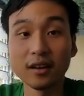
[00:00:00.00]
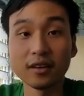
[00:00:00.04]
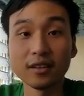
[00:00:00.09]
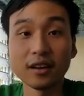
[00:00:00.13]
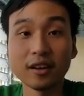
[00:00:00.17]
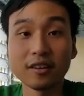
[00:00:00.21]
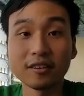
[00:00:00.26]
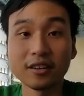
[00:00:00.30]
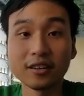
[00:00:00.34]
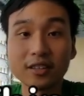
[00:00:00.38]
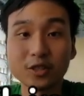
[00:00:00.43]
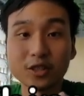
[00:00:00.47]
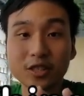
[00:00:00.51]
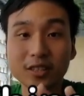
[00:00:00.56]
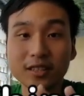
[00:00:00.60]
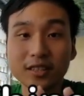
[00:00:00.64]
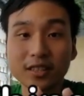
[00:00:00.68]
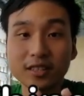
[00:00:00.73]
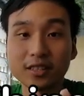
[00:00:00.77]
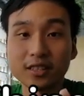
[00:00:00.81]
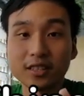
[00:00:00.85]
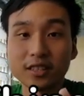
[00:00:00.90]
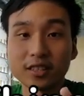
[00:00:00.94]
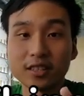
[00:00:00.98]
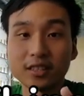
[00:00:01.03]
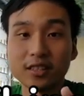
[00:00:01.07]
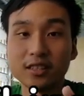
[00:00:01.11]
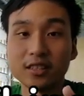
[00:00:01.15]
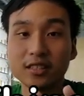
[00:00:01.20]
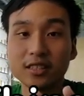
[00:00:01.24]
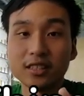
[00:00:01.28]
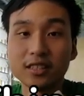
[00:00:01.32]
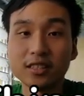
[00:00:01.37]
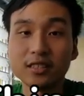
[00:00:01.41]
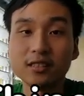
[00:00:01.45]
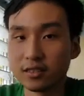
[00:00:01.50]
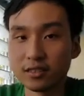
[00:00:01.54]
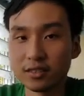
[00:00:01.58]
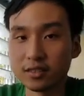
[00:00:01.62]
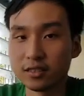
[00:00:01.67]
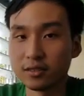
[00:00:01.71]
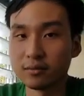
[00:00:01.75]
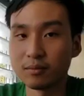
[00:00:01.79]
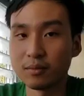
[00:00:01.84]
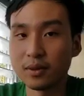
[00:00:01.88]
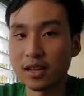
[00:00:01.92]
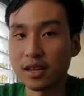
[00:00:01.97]
Now there are three things you're gonna need to
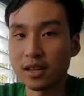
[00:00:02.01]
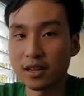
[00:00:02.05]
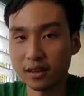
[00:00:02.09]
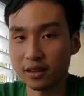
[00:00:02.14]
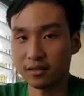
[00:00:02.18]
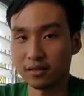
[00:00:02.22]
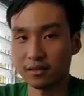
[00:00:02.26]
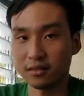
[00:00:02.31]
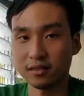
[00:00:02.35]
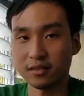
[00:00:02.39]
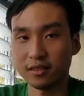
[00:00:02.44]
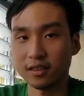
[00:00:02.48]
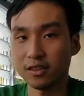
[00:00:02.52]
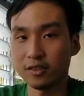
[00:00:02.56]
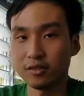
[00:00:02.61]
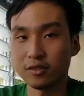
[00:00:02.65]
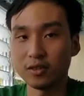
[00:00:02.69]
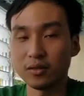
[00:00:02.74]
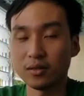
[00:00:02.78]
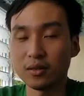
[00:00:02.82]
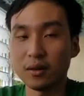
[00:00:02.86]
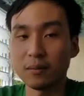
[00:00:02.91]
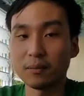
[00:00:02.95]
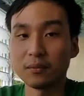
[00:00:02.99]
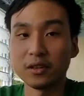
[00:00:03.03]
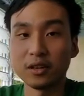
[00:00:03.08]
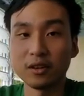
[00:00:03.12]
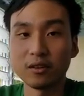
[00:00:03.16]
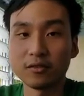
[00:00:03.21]
make a YouTube thumbnail.